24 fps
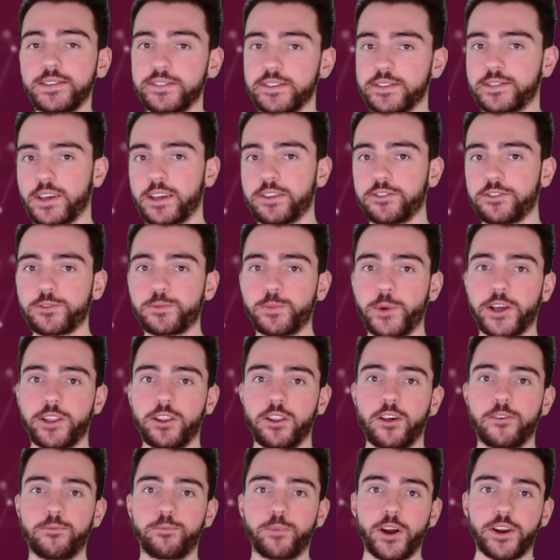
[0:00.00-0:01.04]
is the standard
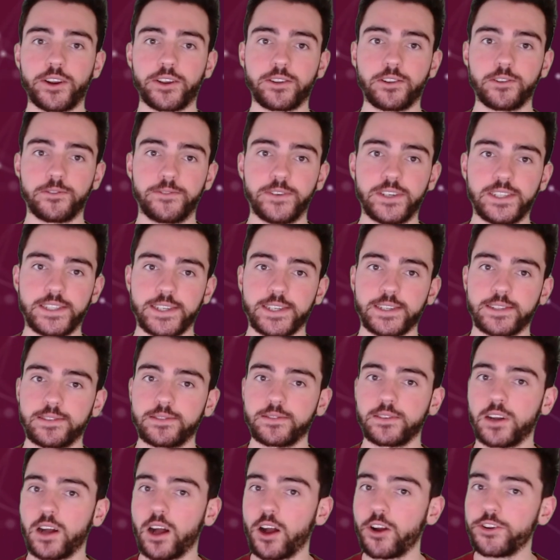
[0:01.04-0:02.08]
model of particle
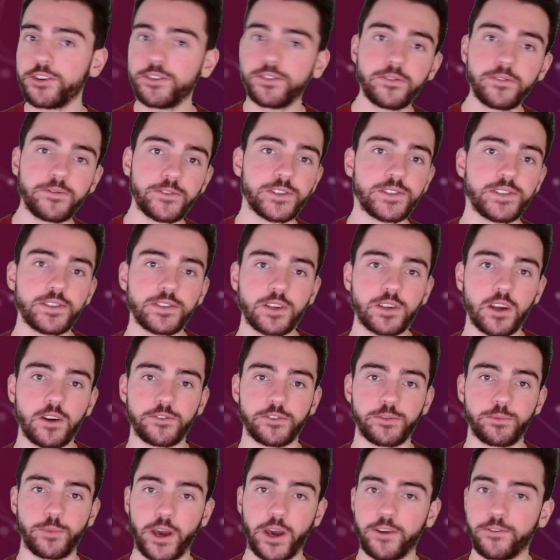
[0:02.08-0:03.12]
physics. Our universe is
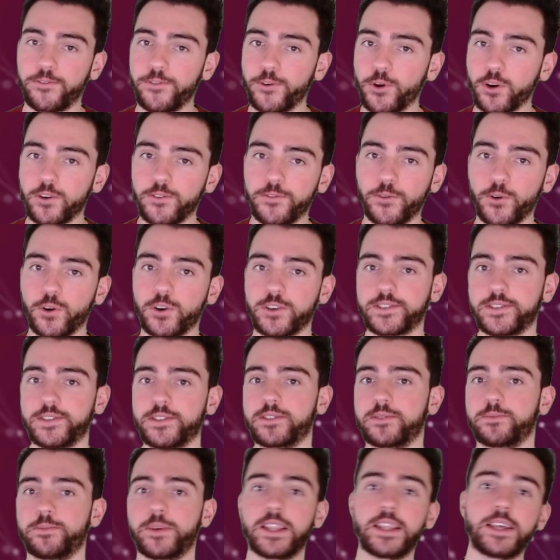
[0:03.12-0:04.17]
governed by 4
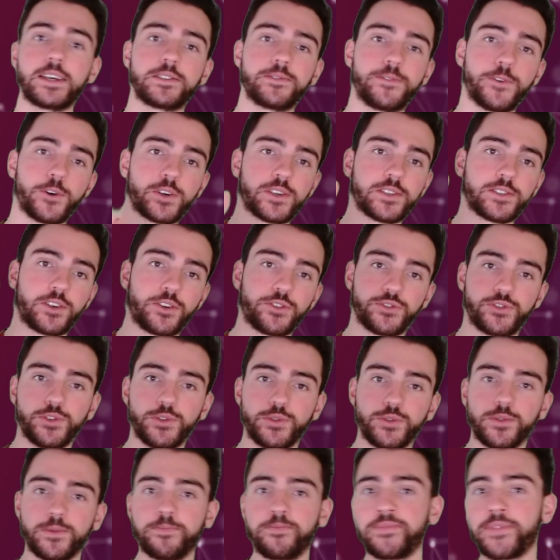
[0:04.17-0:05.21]
forces, but let's focus on
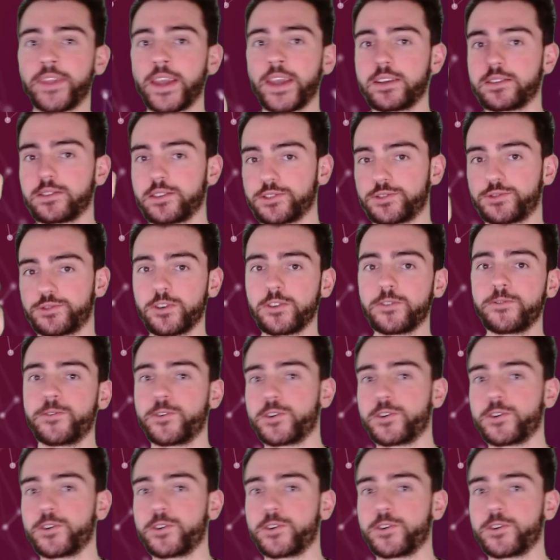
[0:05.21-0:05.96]
2. The strong